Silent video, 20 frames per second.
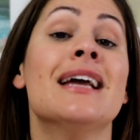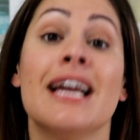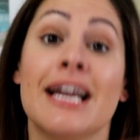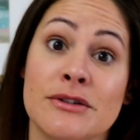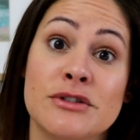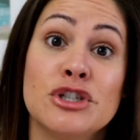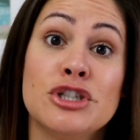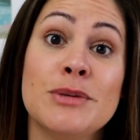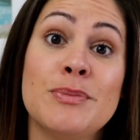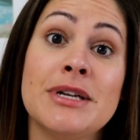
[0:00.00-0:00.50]

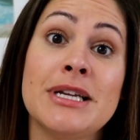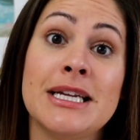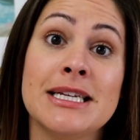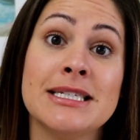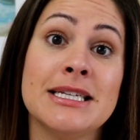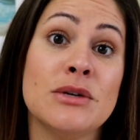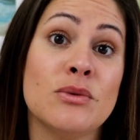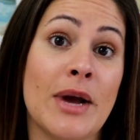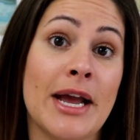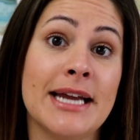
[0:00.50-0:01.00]
It's a cheap and
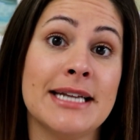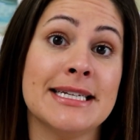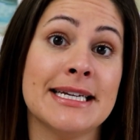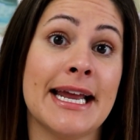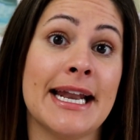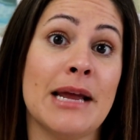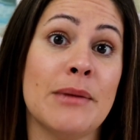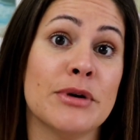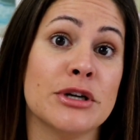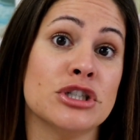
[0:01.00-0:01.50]
easy way to
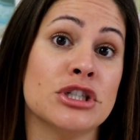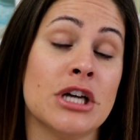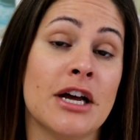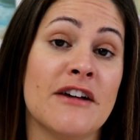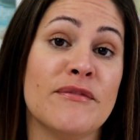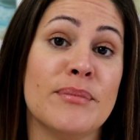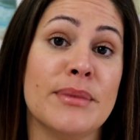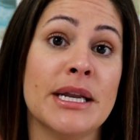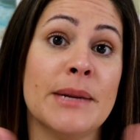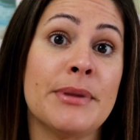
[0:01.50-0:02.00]
get a bunch
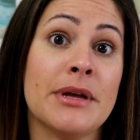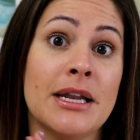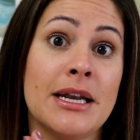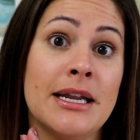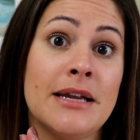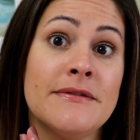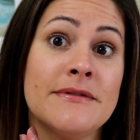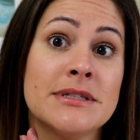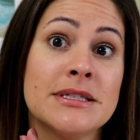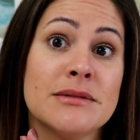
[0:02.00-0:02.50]
of
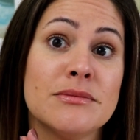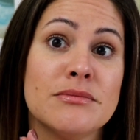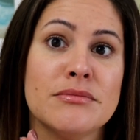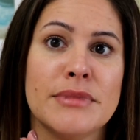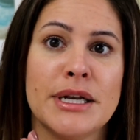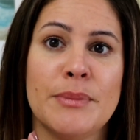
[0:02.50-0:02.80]
manipulatives.